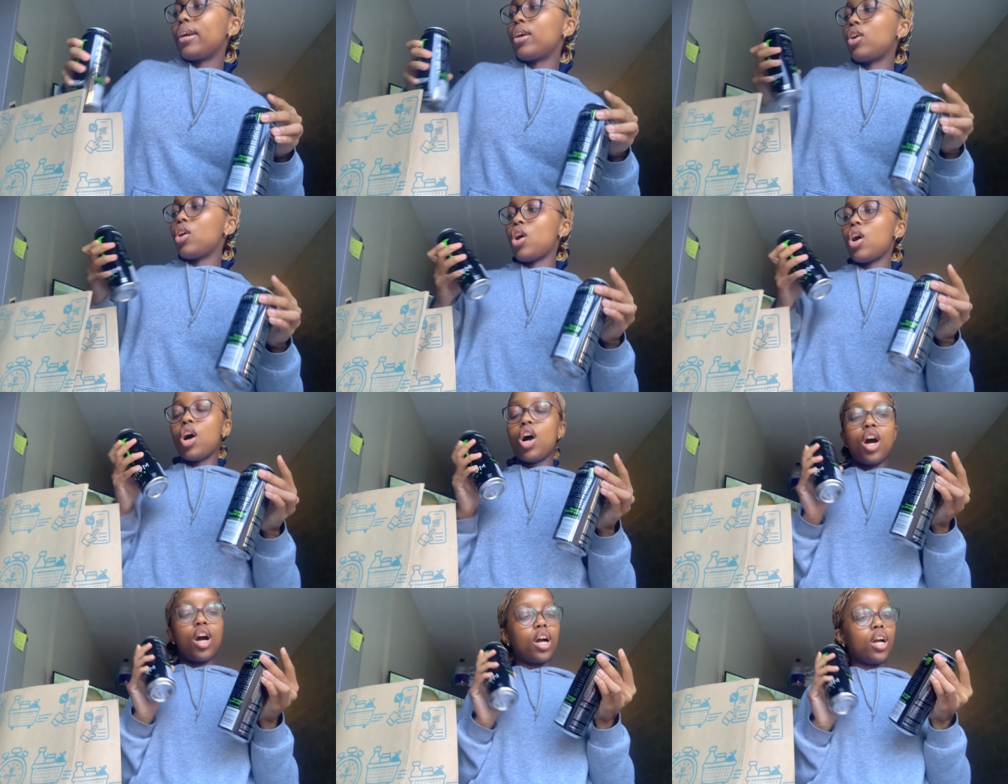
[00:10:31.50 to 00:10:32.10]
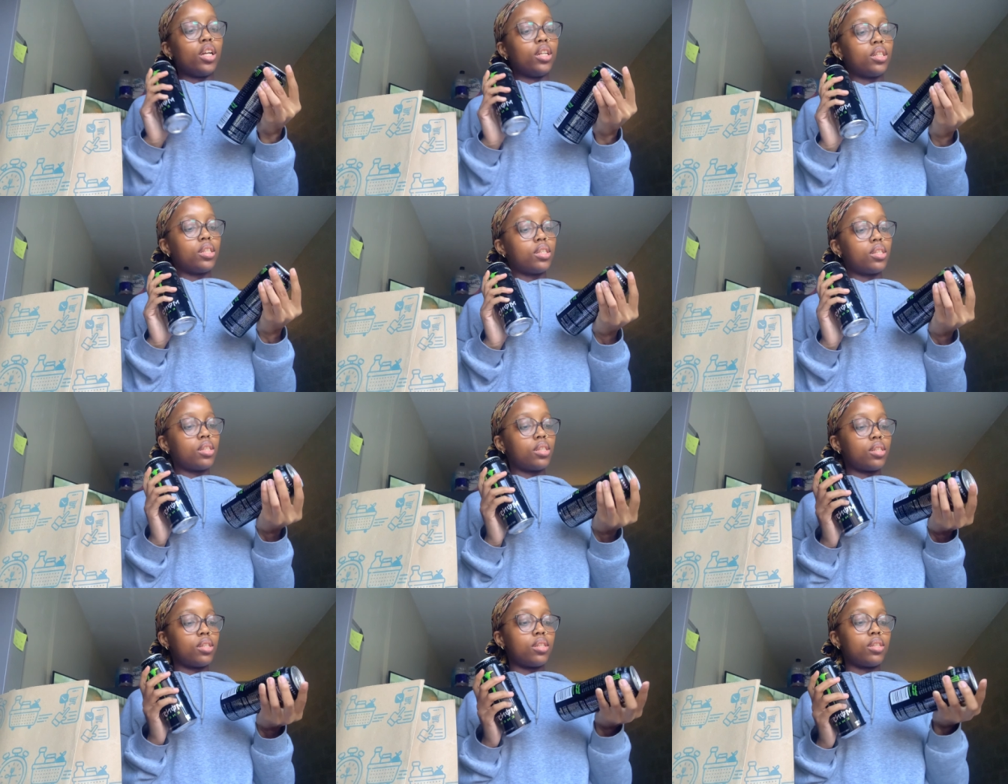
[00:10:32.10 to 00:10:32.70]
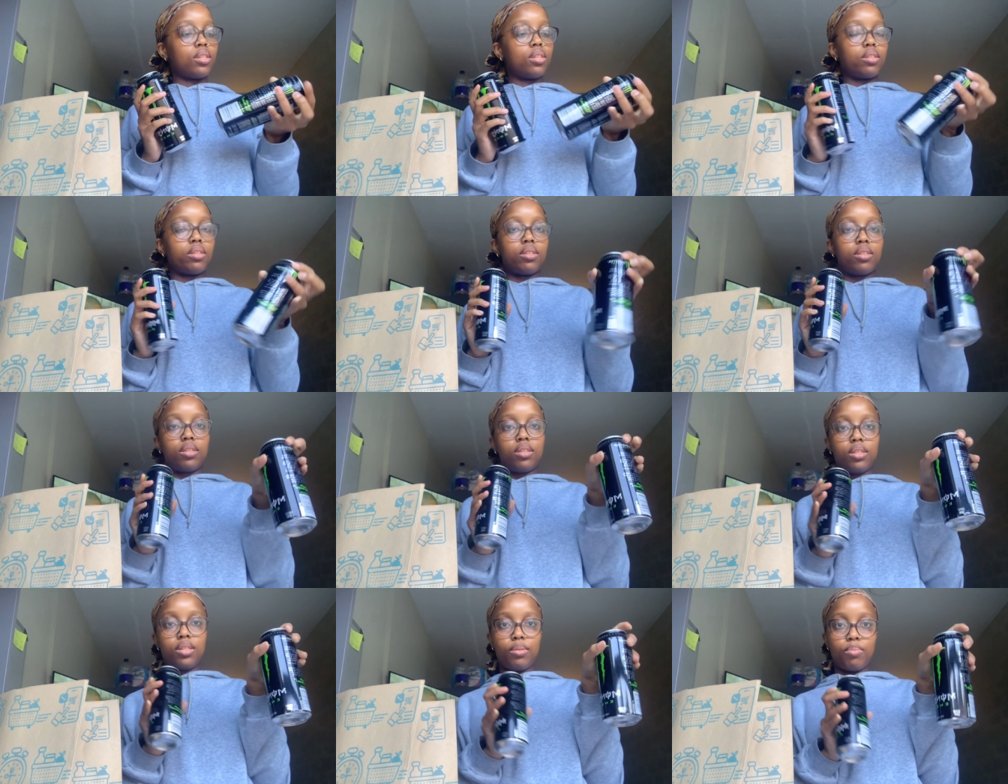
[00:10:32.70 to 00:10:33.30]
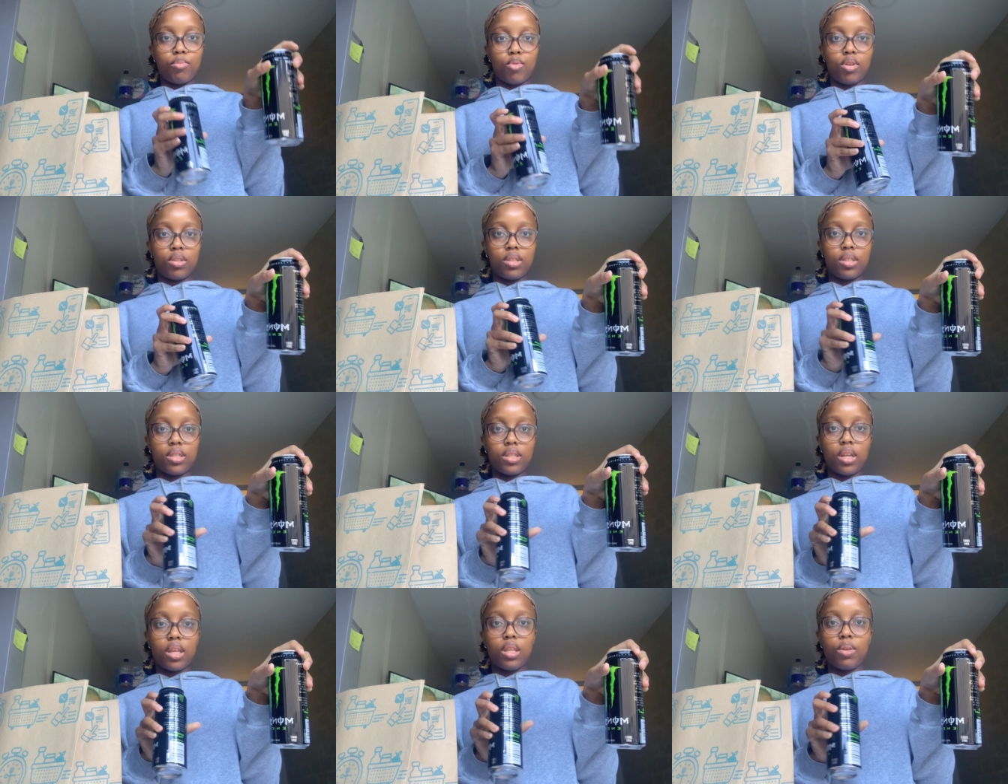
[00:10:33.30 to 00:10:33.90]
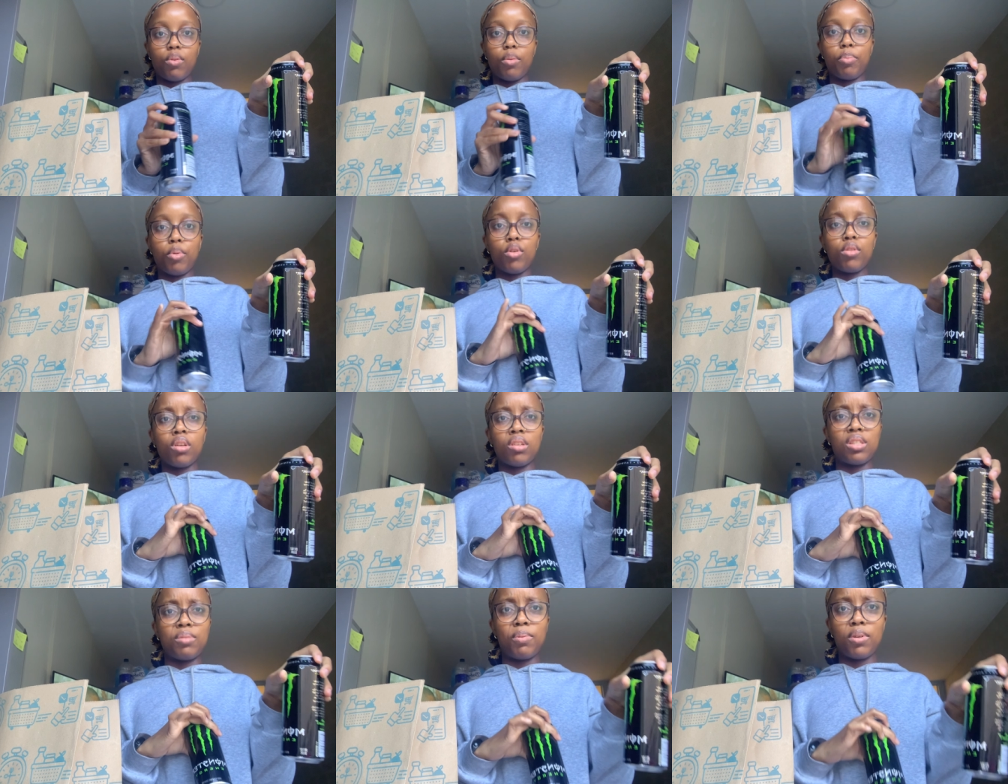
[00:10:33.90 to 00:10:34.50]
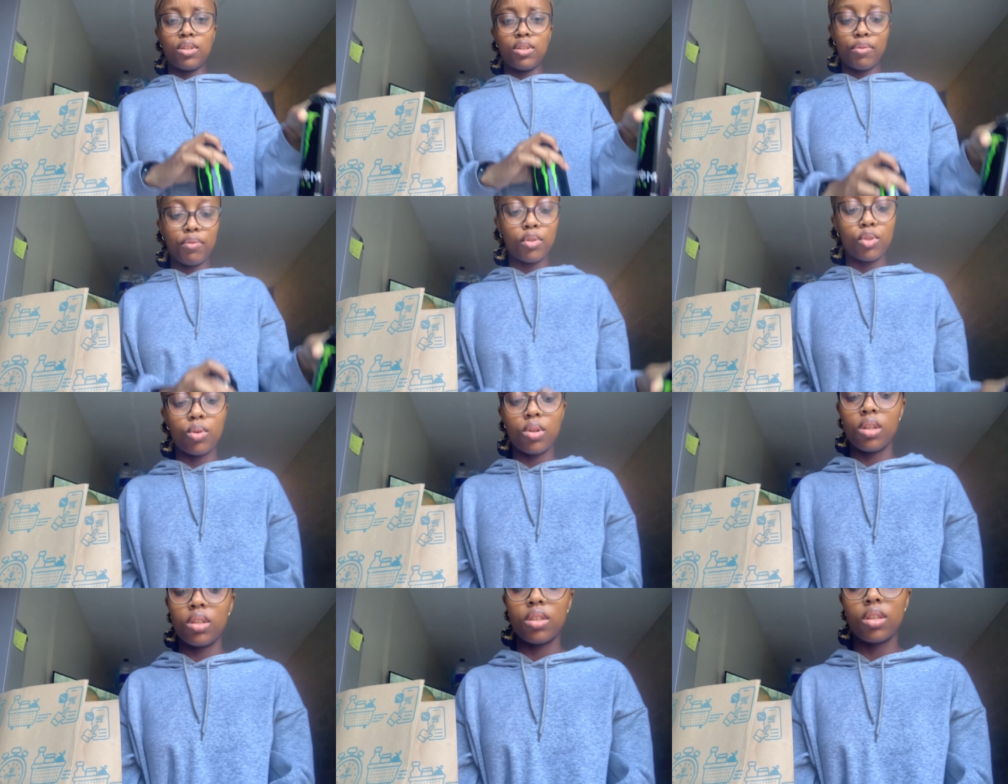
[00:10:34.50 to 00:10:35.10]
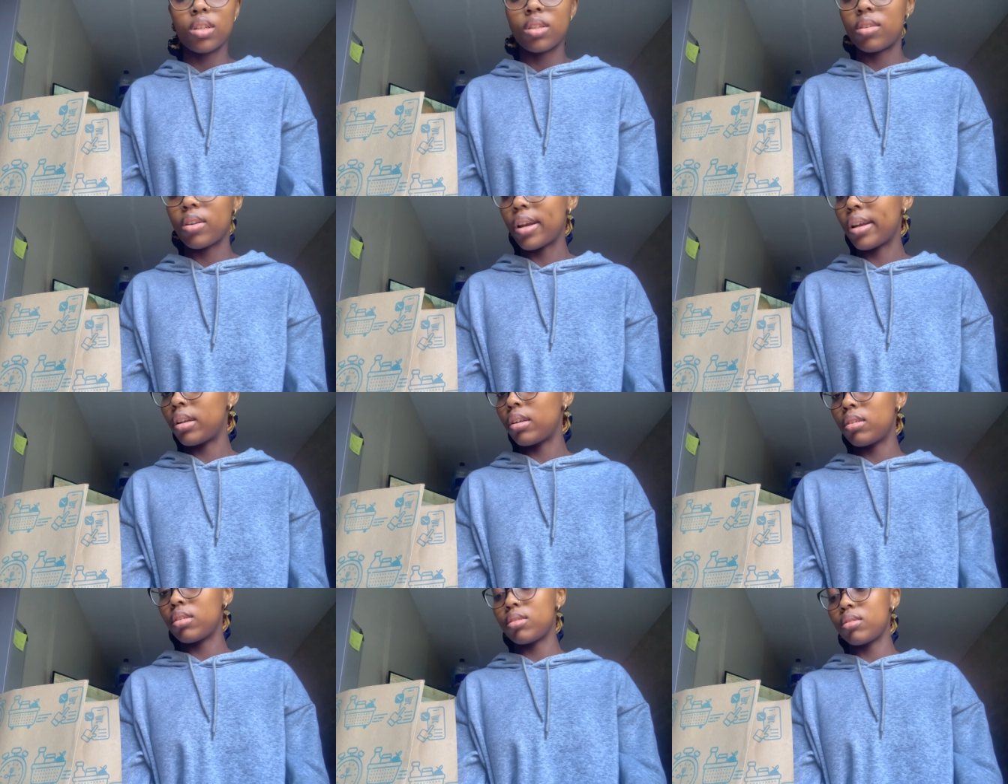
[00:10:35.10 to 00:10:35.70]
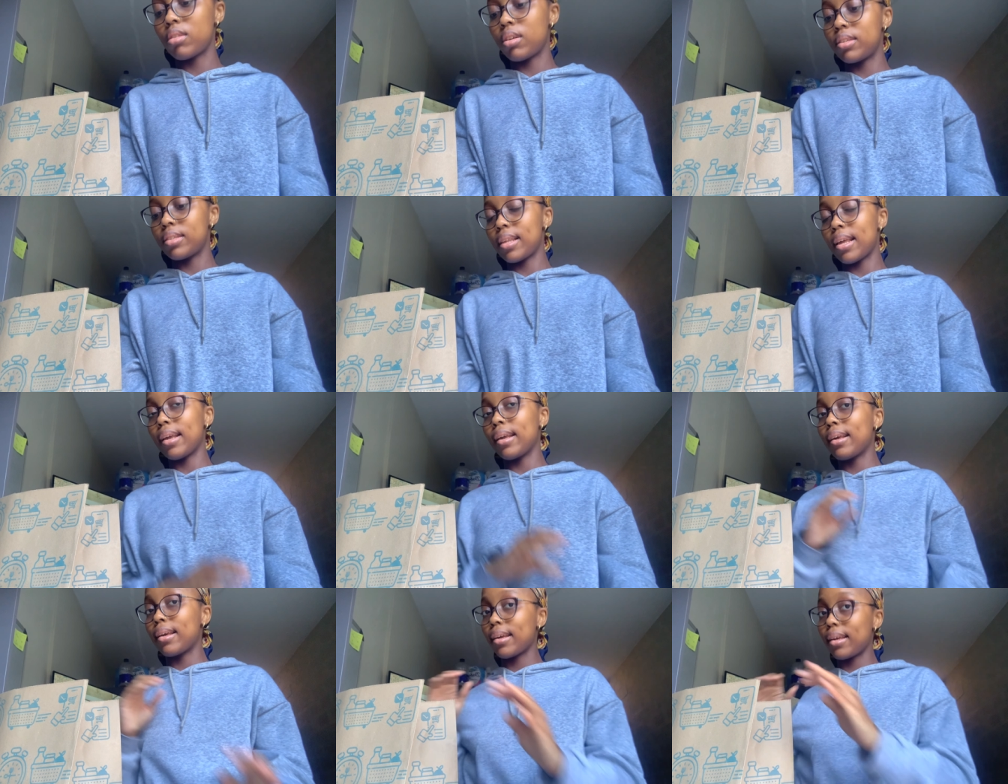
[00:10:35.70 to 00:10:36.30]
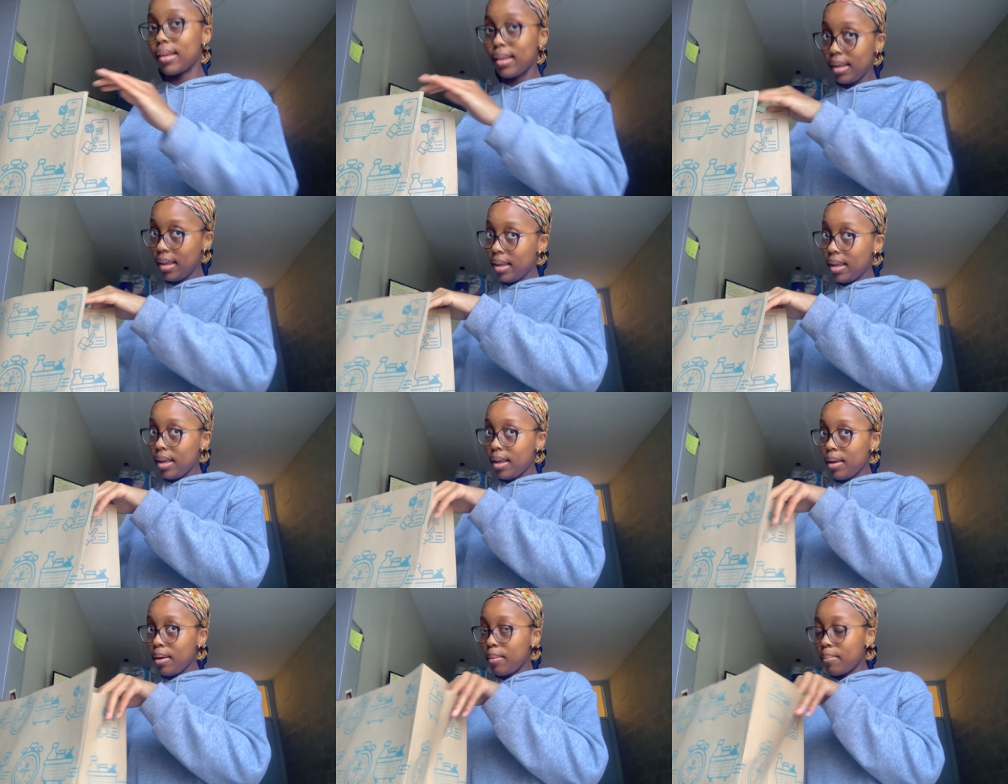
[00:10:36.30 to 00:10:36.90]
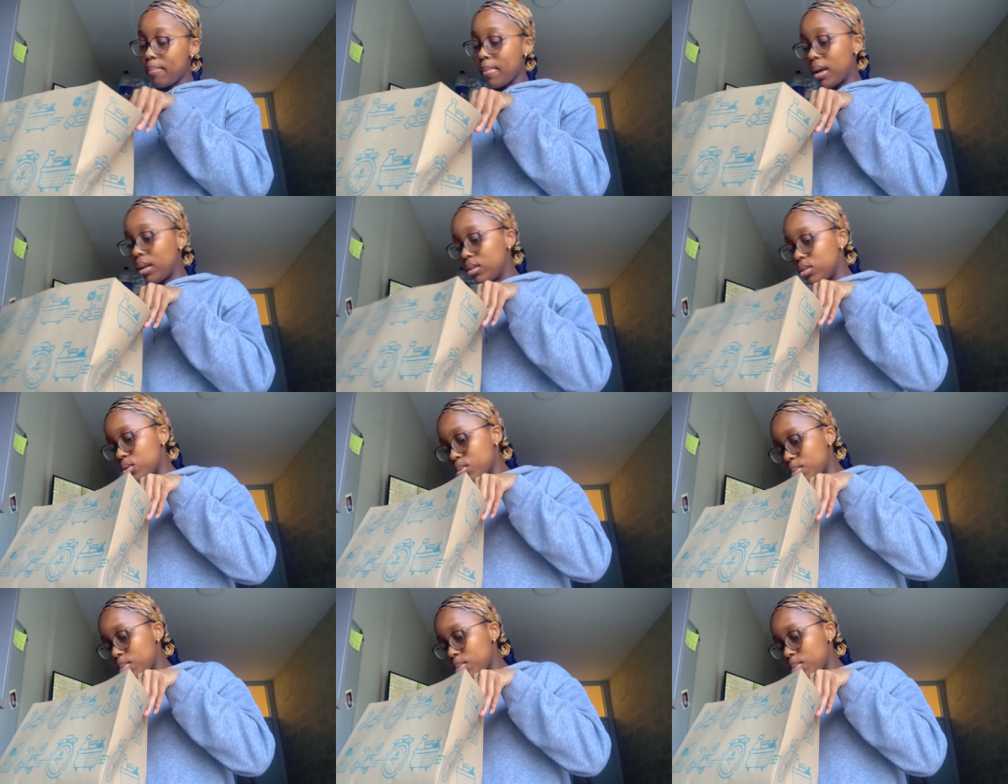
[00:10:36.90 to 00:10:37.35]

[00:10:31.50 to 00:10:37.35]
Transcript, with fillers: got Demonster. They were both on special for 26 rand. So I was like, might as